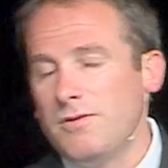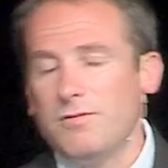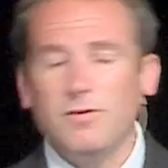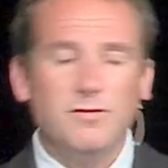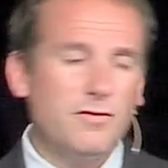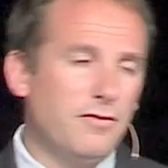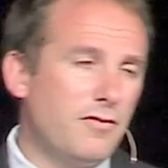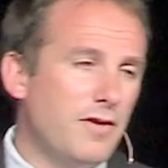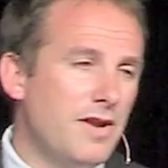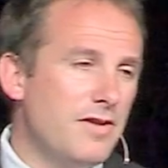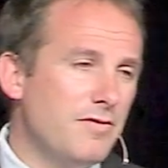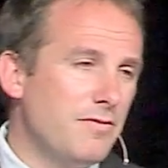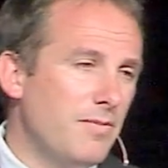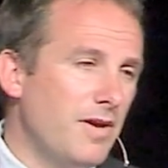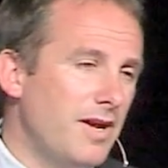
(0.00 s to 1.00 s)
What if a
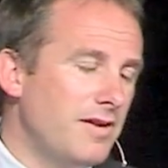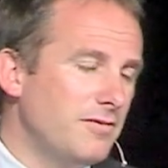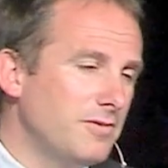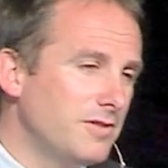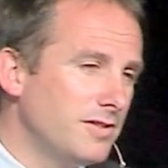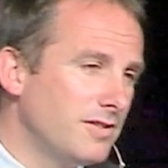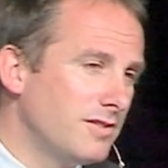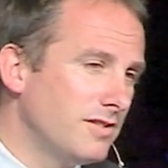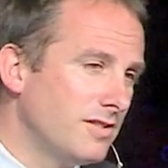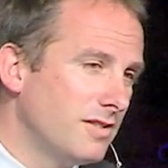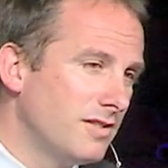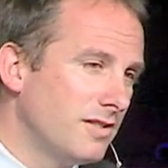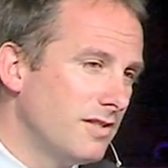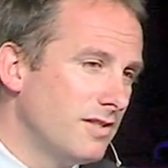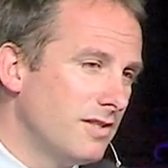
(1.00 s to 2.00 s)
friend of mine was
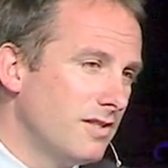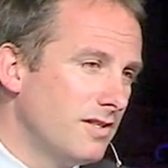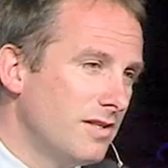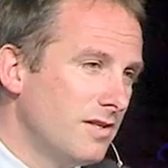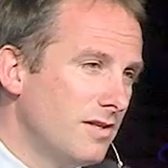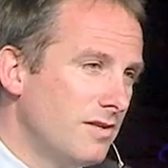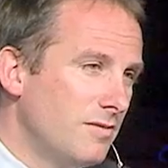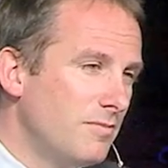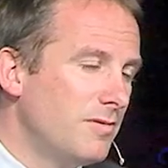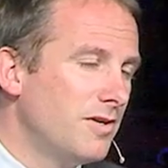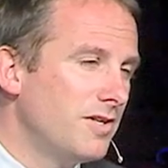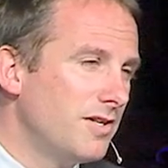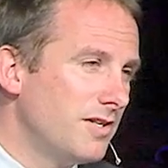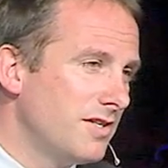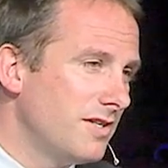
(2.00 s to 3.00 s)

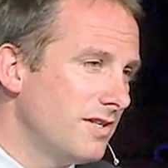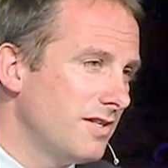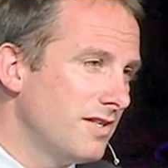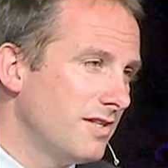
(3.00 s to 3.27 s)
murdered?